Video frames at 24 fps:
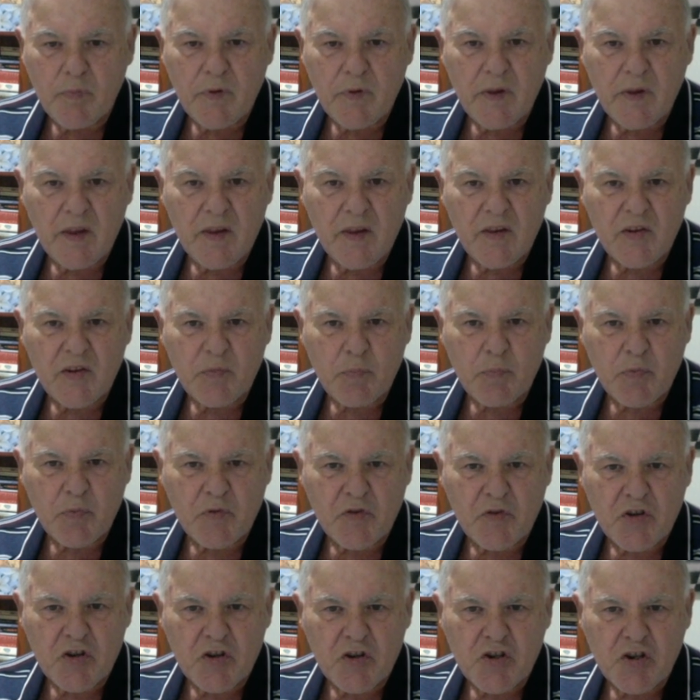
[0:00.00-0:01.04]
this
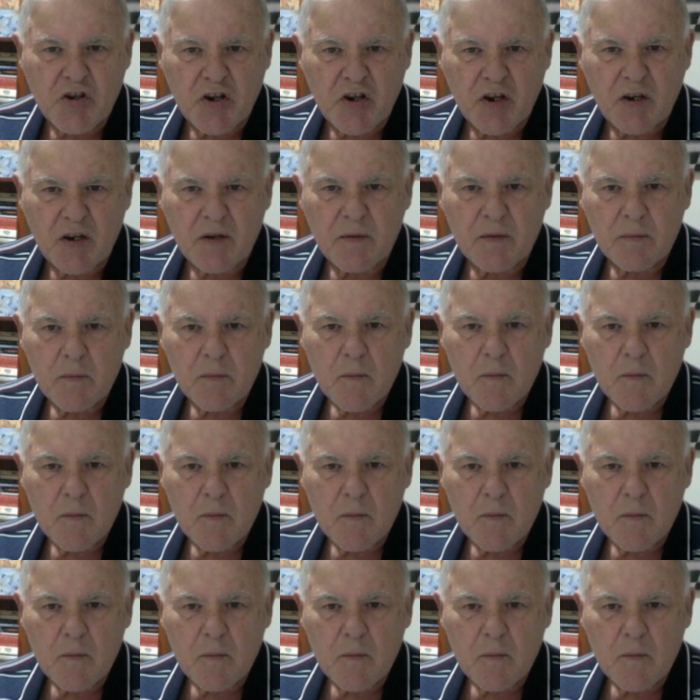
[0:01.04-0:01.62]
position,